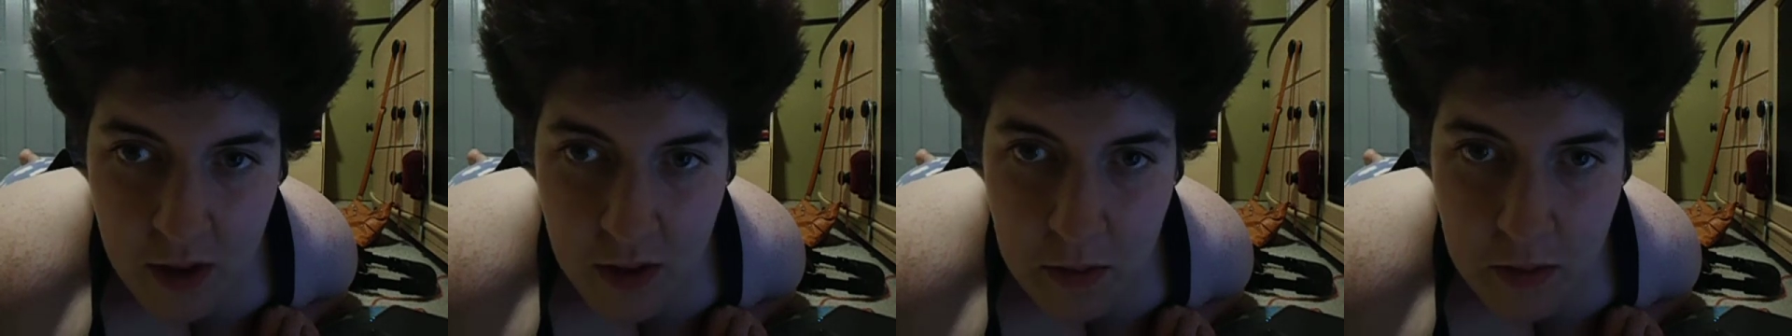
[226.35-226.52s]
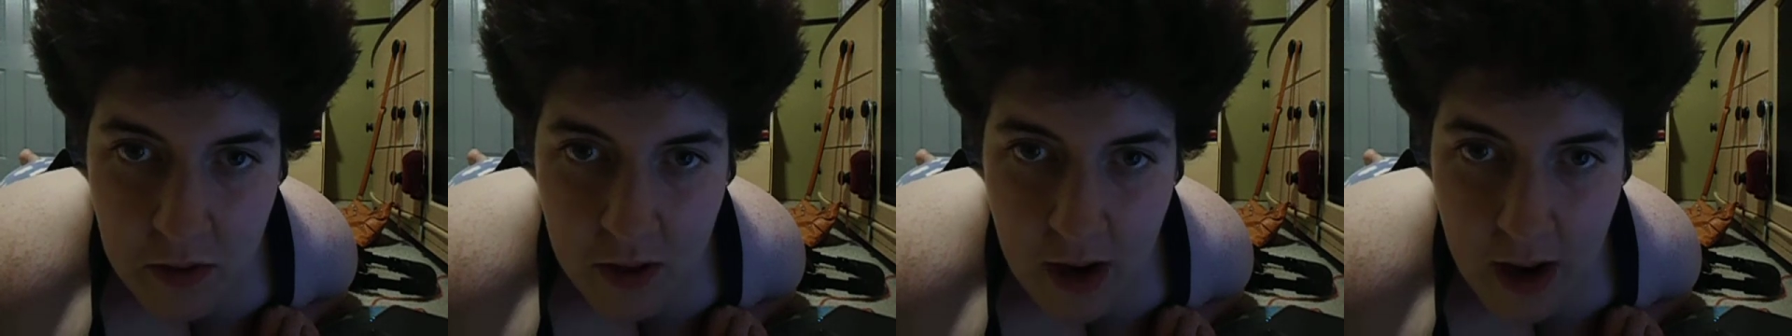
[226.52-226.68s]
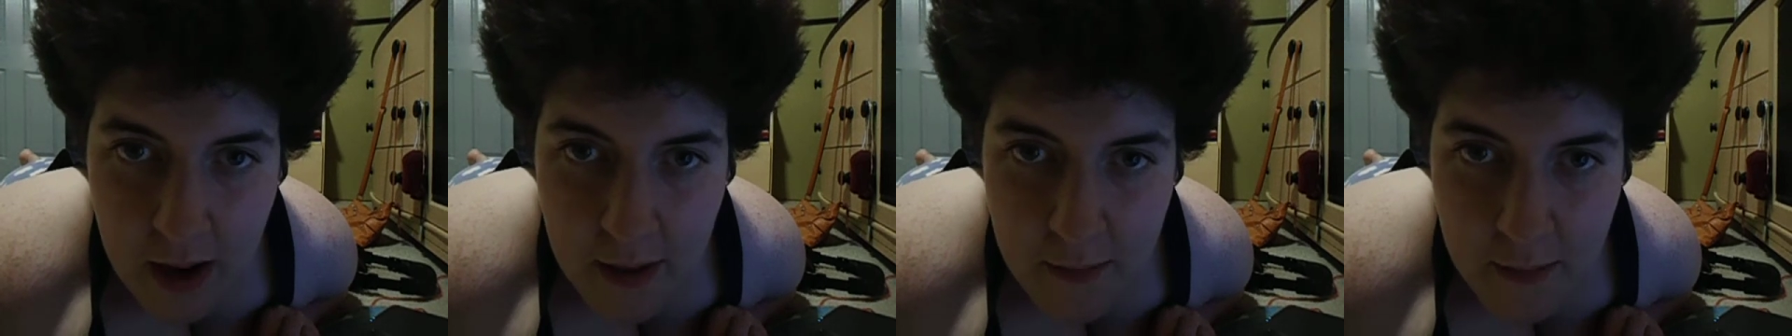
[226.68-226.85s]

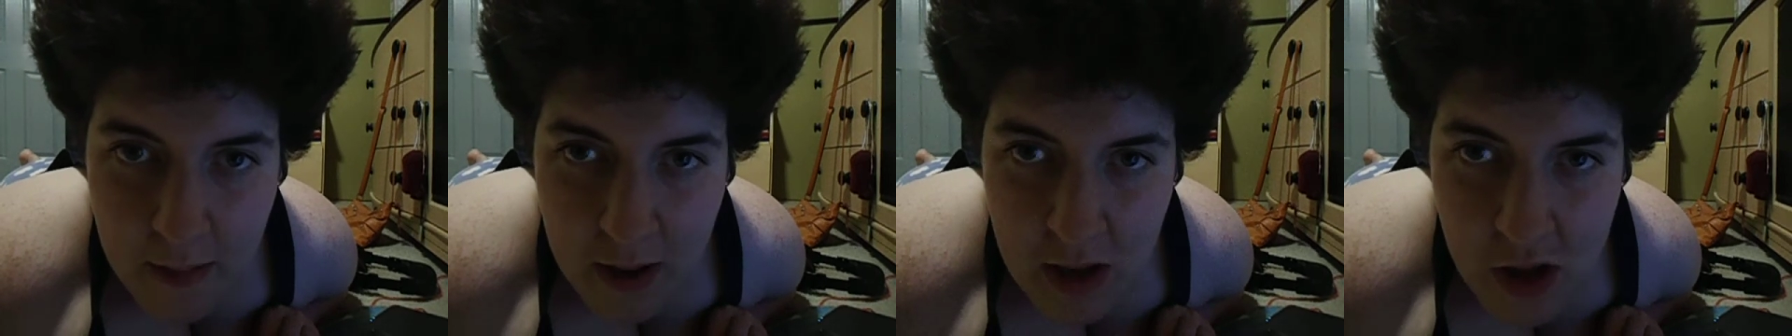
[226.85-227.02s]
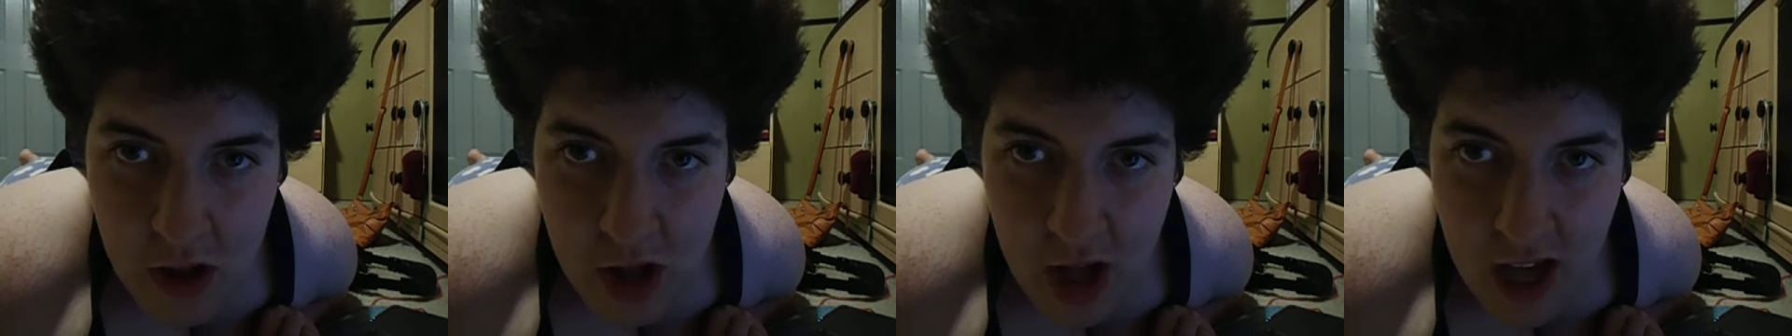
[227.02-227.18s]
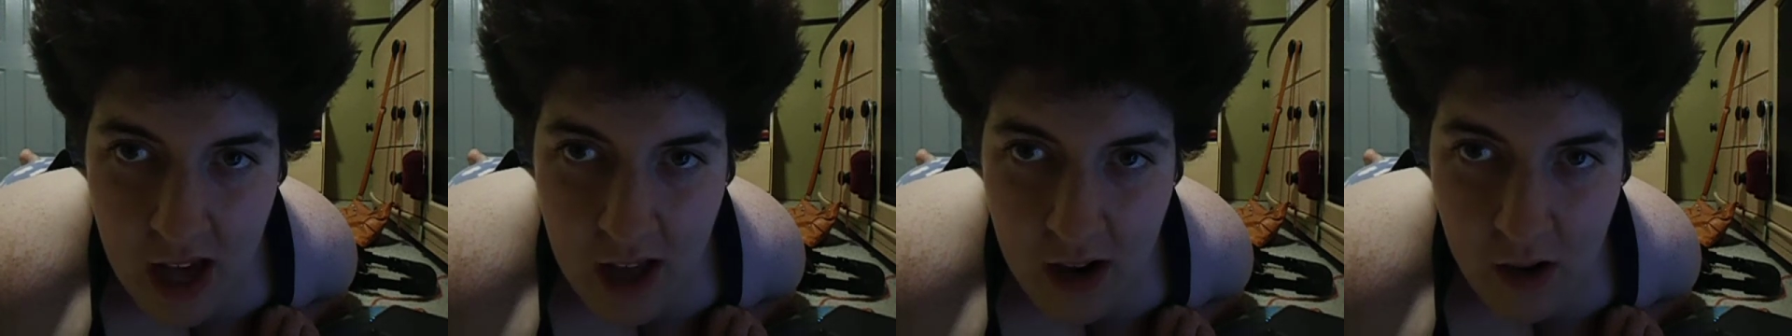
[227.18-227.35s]
subscribe to my
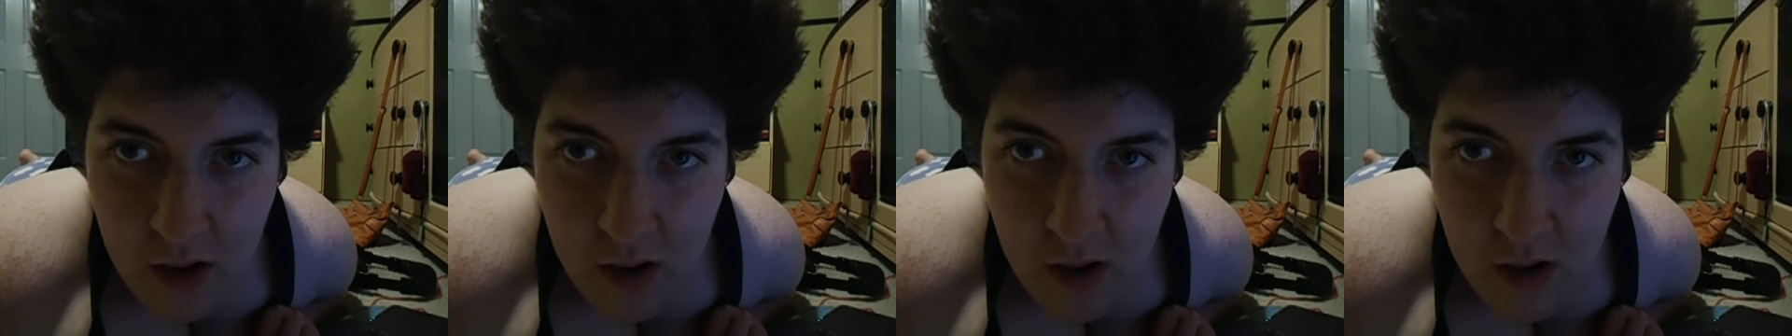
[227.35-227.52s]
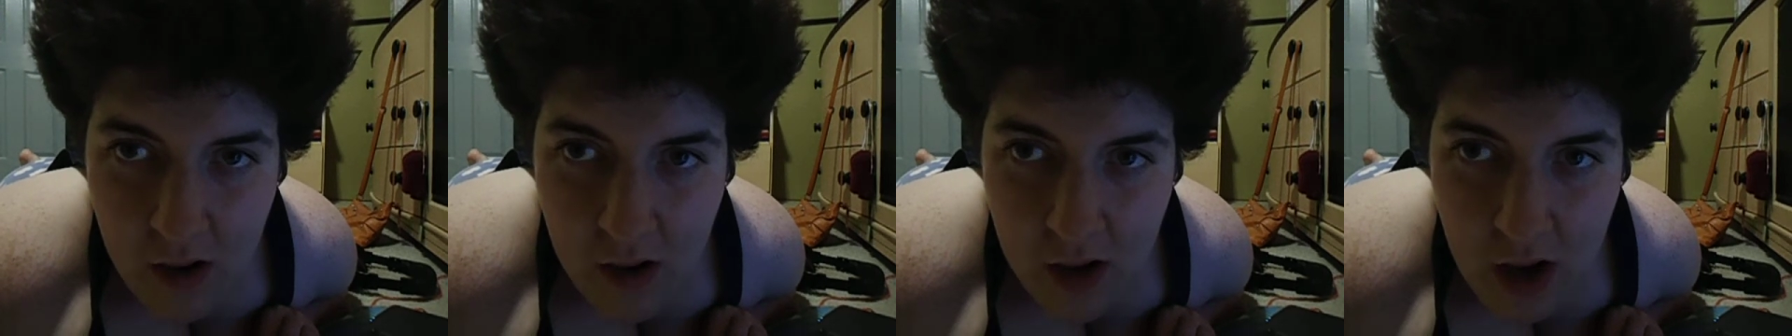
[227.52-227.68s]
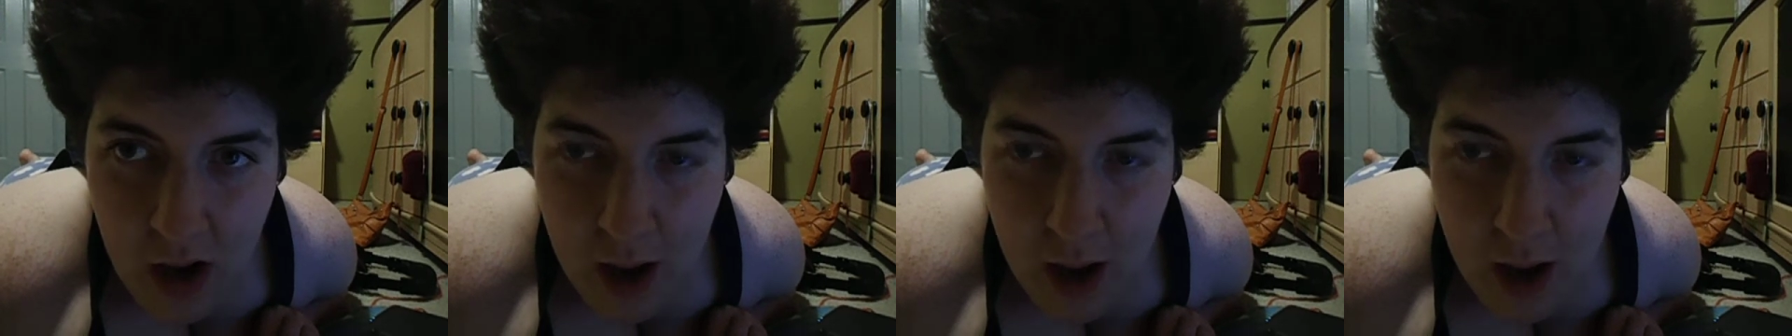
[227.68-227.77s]
channel,